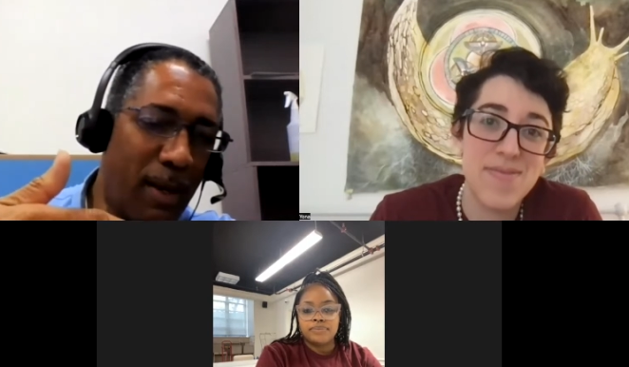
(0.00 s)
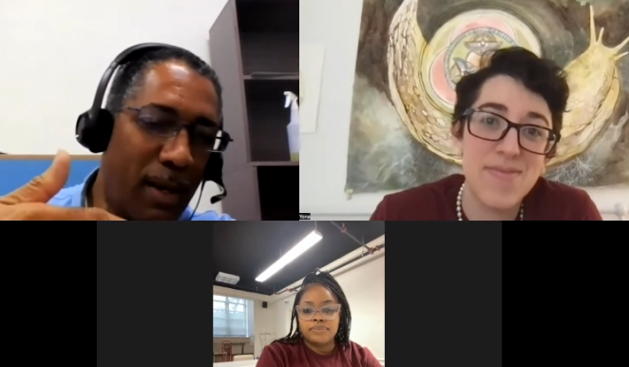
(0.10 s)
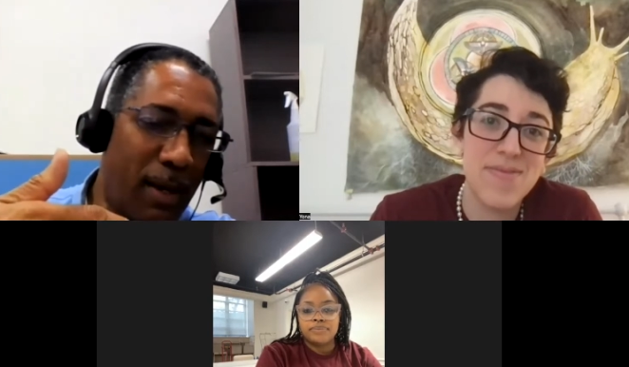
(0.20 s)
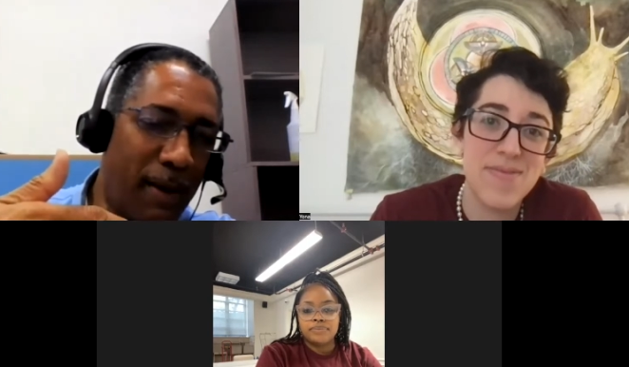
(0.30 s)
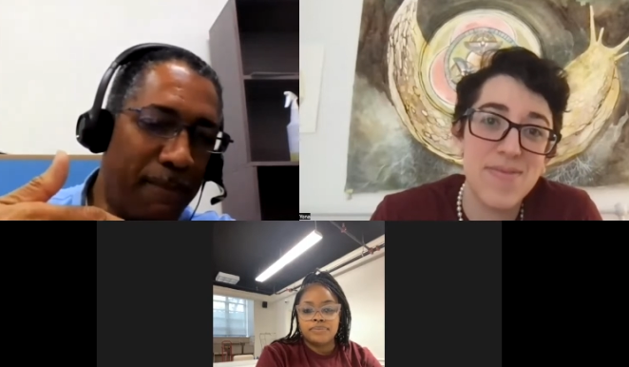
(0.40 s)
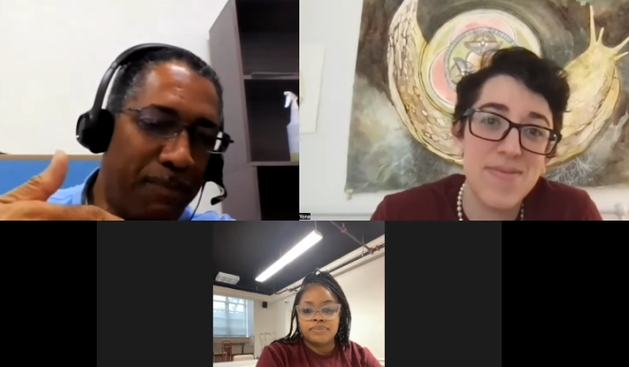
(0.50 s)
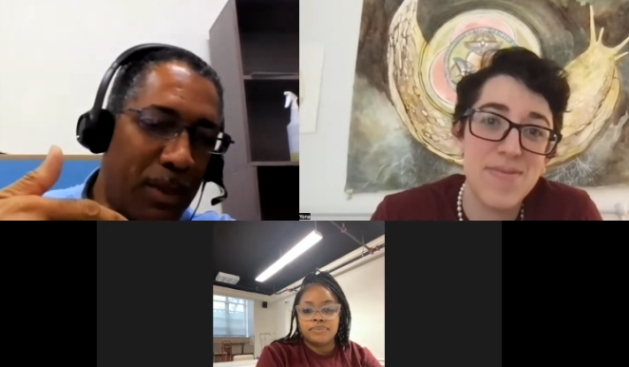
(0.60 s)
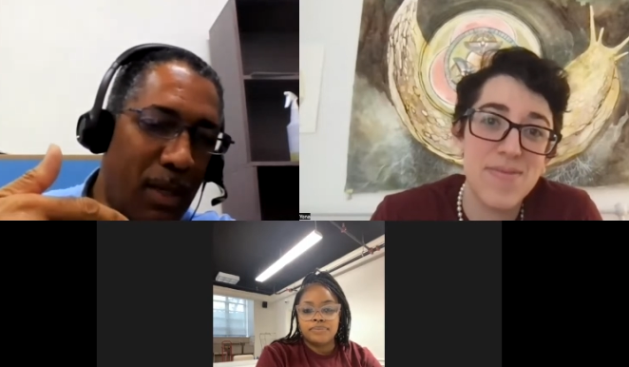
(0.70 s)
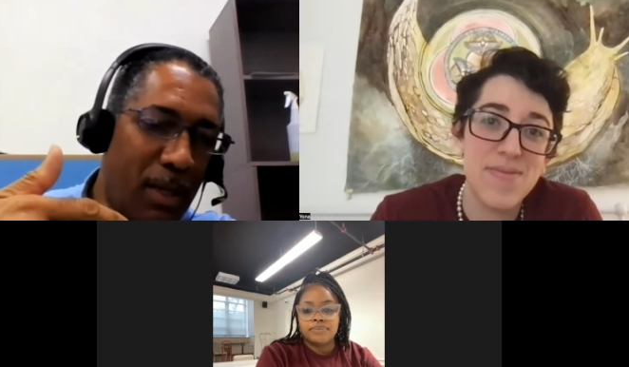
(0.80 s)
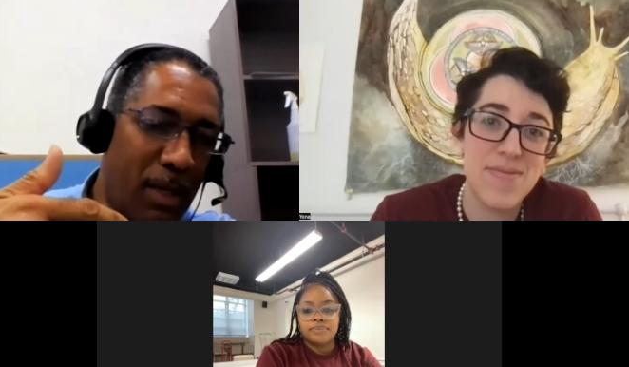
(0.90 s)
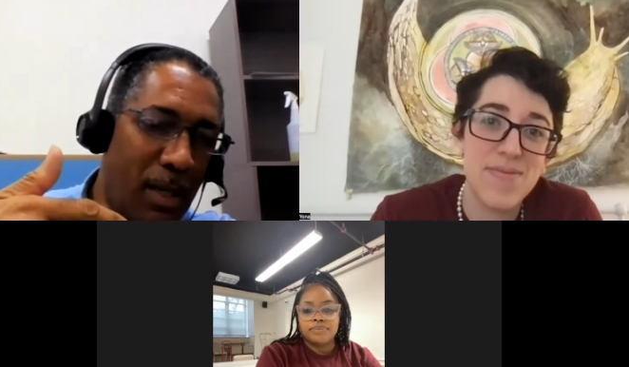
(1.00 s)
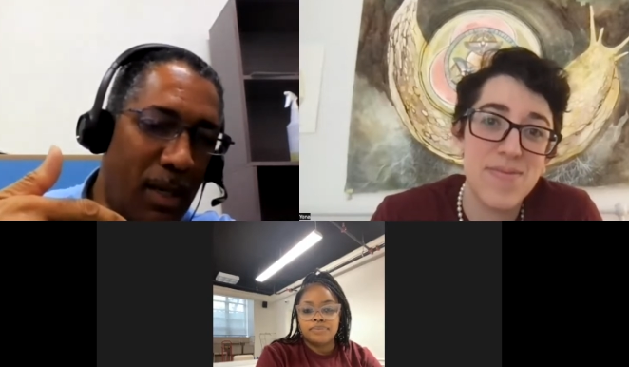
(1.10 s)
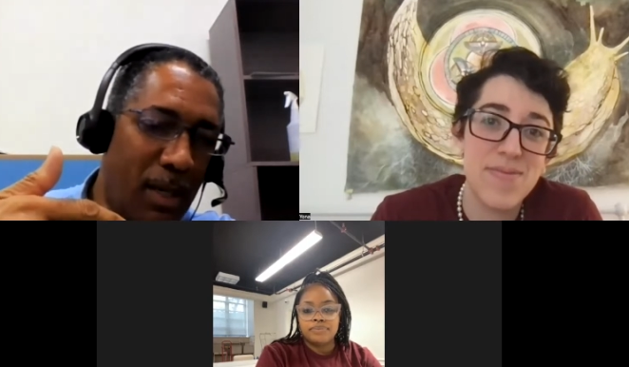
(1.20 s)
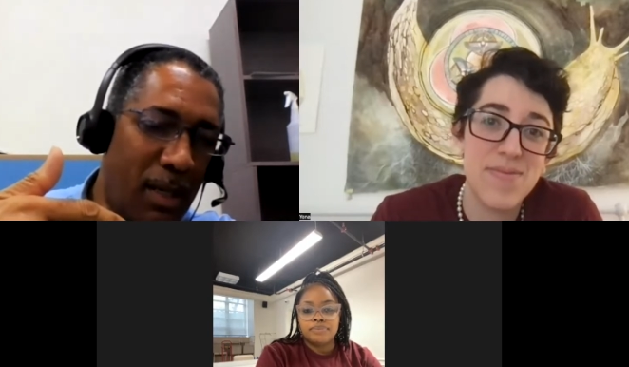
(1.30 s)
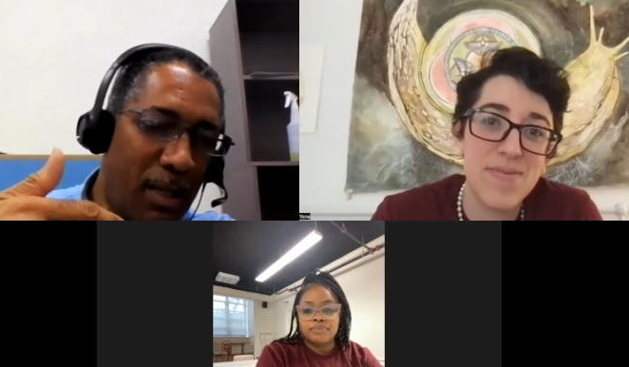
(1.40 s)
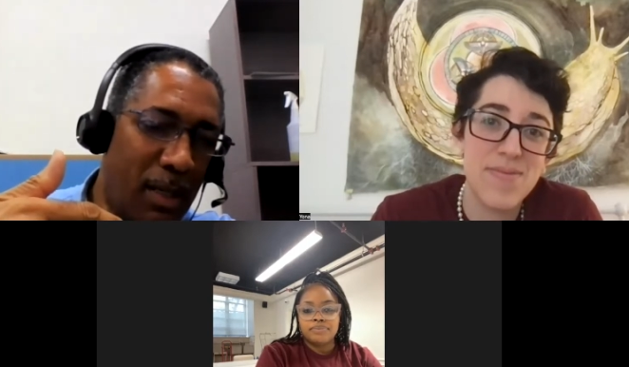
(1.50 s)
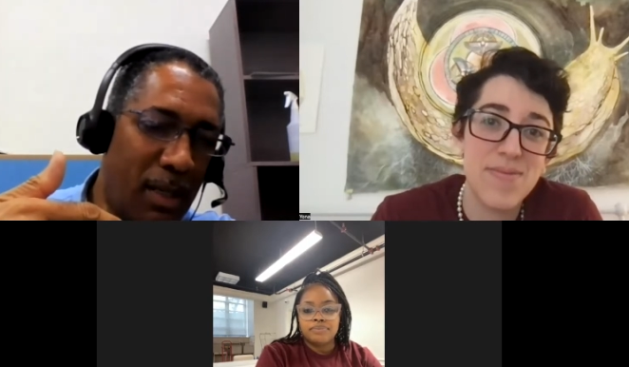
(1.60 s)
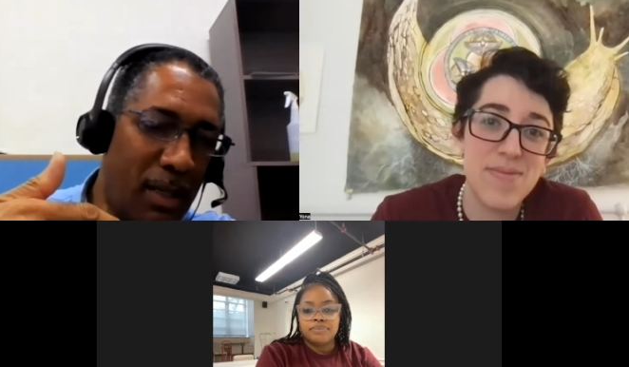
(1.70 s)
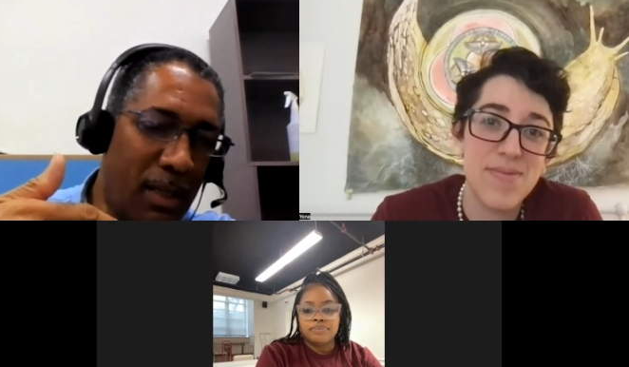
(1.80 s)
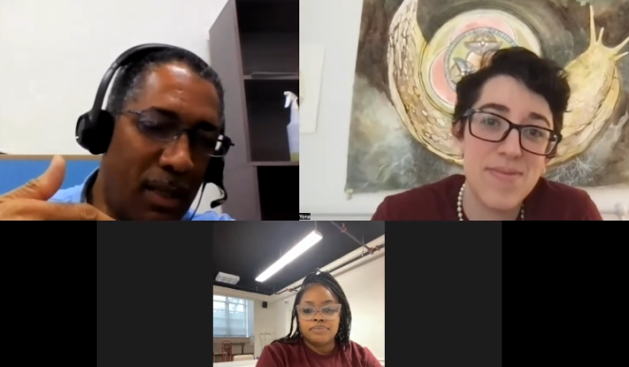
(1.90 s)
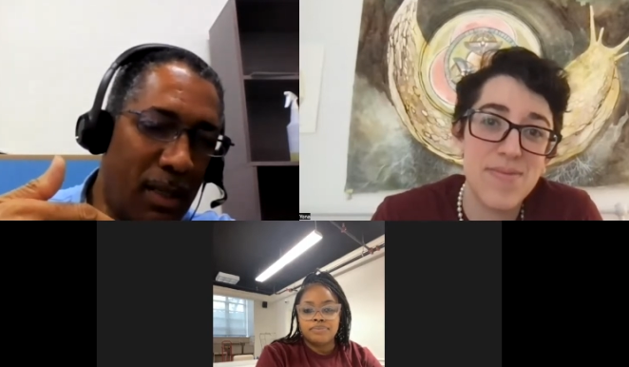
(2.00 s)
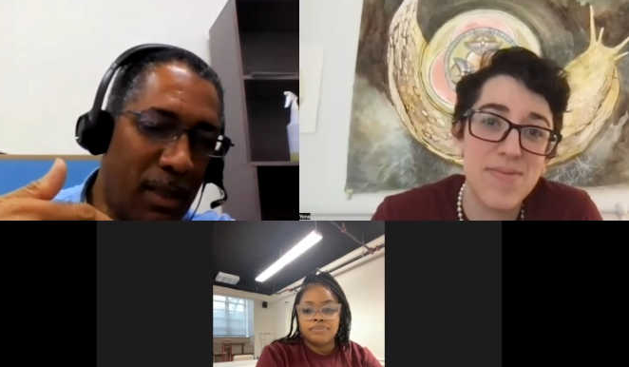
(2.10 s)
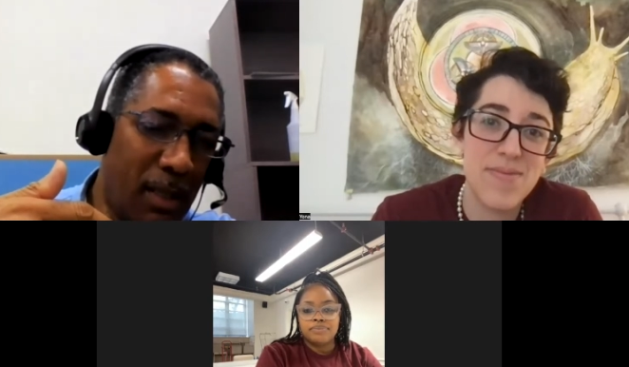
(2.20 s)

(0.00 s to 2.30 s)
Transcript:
Speaker 1: um, uh,